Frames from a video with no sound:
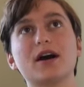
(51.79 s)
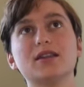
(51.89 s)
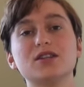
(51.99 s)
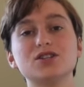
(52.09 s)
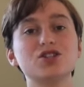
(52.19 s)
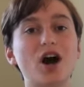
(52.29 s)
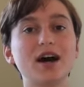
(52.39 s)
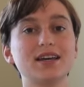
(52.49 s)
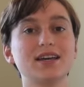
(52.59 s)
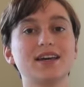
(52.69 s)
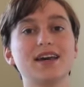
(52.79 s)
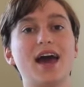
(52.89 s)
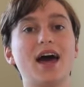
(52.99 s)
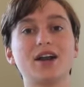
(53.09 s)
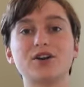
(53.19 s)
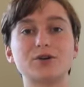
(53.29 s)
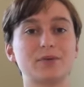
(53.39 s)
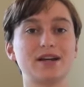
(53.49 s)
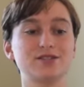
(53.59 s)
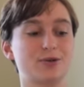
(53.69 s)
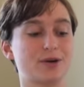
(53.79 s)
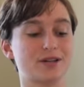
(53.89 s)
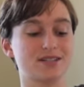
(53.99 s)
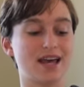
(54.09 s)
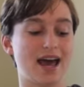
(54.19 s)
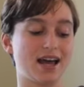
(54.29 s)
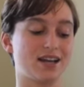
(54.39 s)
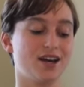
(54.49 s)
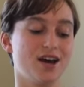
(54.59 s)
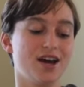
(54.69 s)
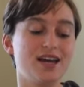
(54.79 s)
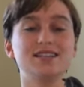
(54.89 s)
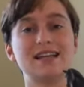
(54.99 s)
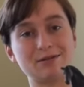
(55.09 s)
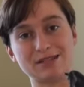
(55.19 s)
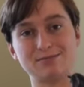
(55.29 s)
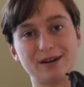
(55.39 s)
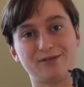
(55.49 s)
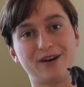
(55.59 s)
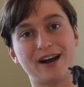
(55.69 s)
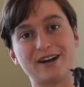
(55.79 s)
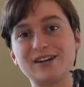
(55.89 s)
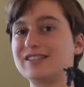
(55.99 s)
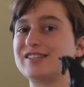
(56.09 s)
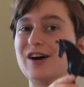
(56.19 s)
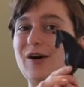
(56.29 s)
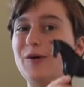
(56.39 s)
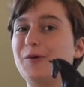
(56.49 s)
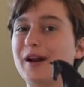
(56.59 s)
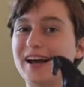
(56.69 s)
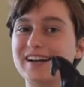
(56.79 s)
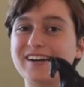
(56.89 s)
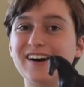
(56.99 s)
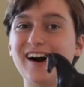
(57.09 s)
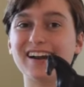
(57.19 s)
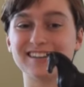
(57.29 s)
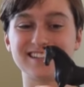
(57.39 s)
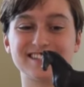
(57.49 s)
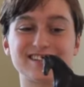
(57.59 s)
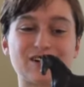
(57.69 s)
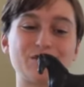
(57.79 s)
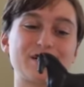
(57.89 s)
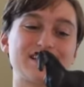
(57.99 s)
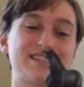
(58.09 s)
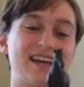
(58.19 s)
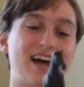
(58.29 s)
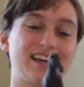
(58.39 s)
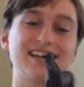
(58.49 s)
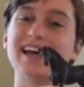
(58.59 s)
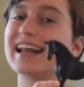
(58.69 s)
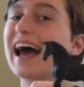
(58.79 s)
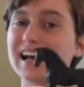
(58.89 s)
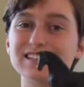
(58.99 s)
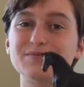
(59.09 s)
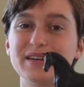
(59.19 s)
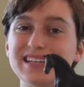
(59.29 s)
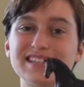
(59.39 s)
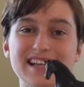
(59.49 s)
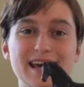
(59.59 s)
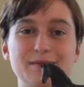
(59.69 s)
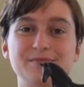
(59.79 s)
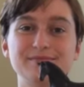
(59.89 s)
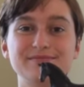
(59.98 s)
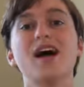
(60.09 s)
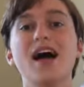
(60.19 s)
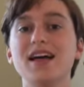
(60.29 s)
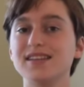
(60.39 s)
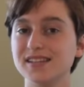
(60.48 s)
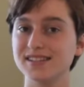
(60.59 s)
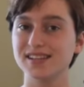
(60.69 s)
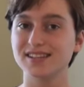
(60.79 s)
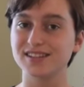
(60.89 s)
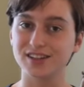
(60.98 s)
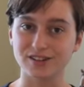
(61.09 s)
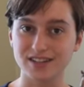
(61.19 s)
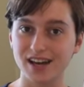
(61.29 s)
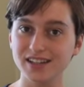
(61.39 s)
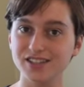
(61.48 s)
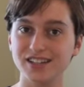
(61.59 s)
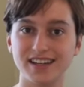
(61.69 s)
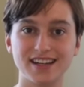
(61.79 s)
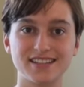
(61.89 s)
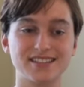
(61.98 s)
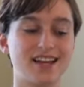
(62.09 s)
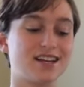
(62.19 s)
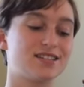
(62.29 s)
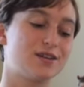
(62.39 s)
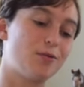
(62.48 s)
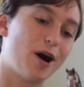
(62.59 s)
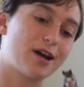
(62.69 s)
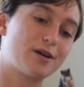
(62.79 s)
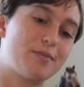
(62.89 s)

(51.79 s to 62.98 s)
this jockey and her racehorse, and his name was Spitfire. So when I got this thoroughbred stallion, that had to be his name. This is Tilta. She is a Tennessee Walker